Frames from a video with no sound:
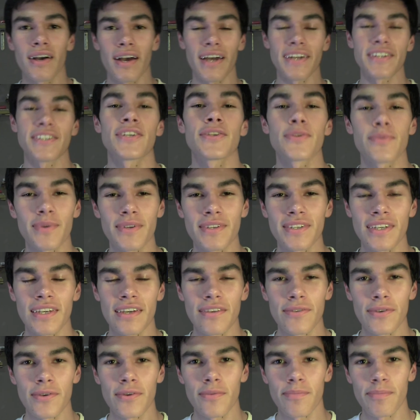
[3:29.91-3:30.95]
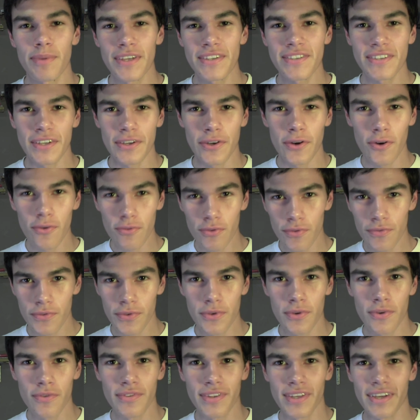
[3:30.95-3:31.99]
I just wanted to give you a basic
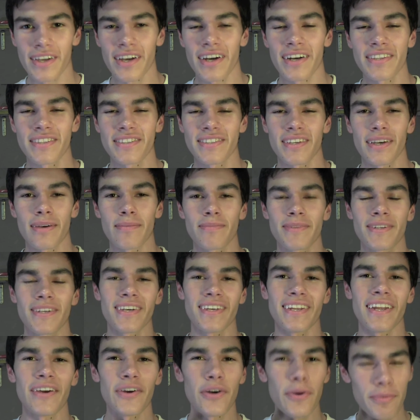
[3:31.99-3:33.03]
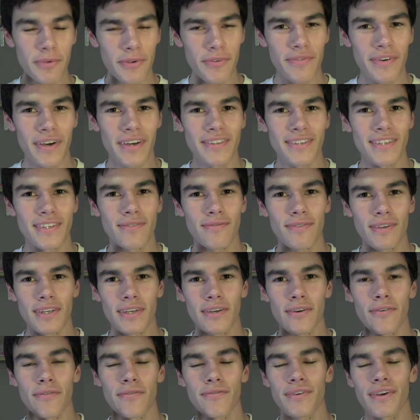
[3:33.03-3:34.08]
overview of the concept, and I hope you found this
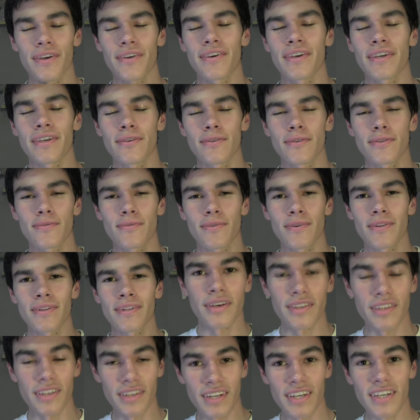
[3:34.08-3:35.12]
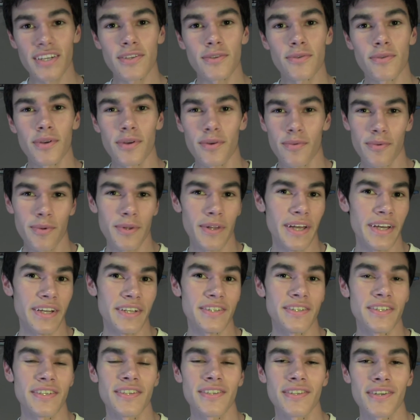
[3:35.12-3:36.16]
video very useful. In the next one, we'll
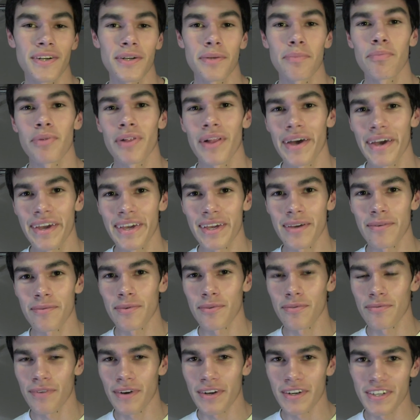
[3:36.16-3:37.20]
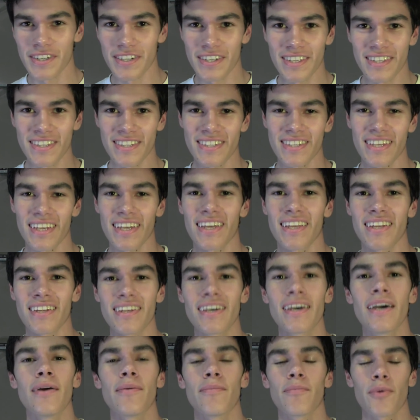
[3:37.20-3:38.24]
actually start applying it with functions and
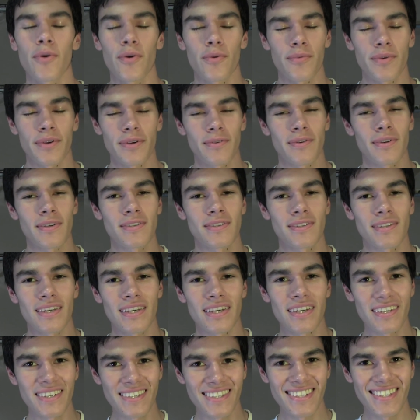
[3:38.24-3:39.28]
more rigorously.